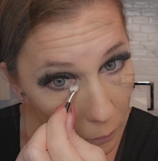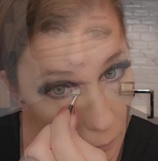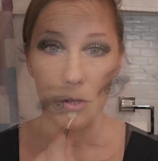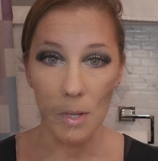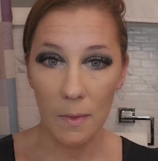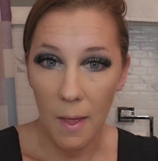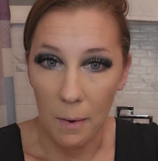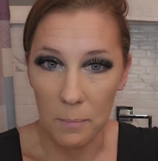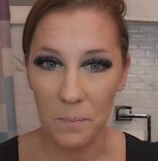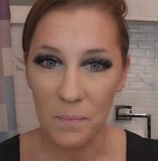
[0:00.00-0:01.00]
just like that,
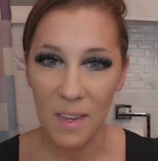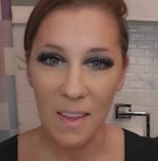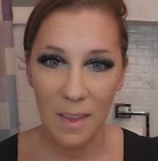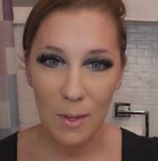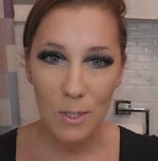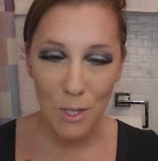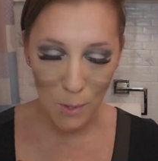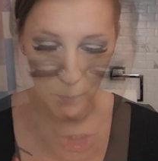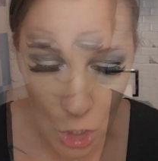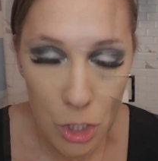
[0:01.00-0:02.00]
and that looks
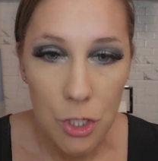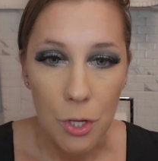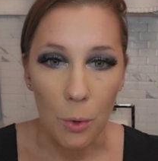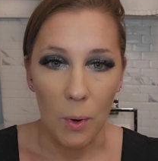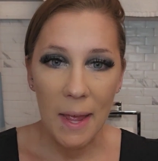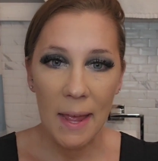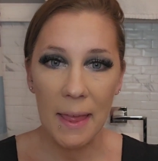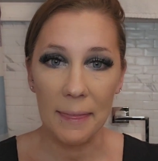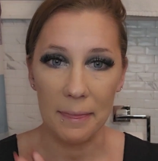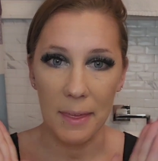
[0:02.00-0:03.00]
cute. So
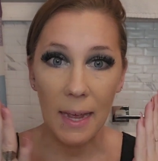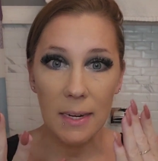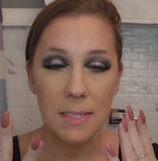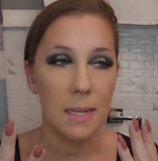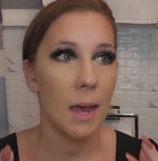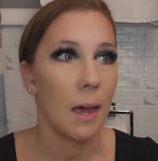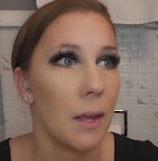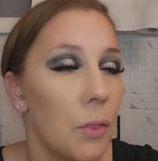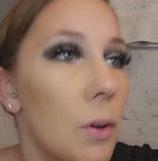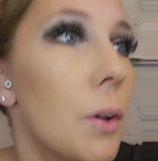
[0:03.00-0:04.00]
that is the eye look